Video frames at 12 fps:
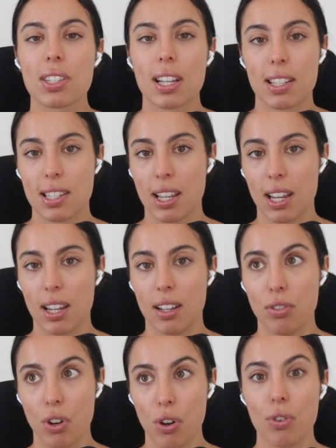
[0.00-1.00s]
to start
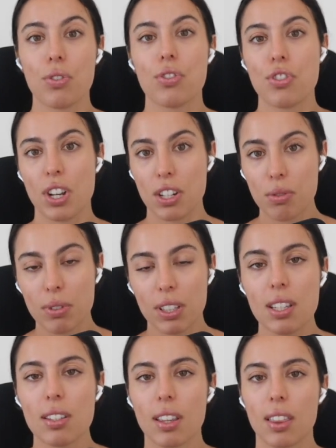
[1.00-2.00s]
saying no
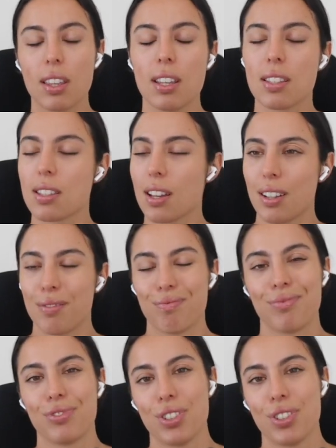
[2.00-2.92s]
genuinely to things that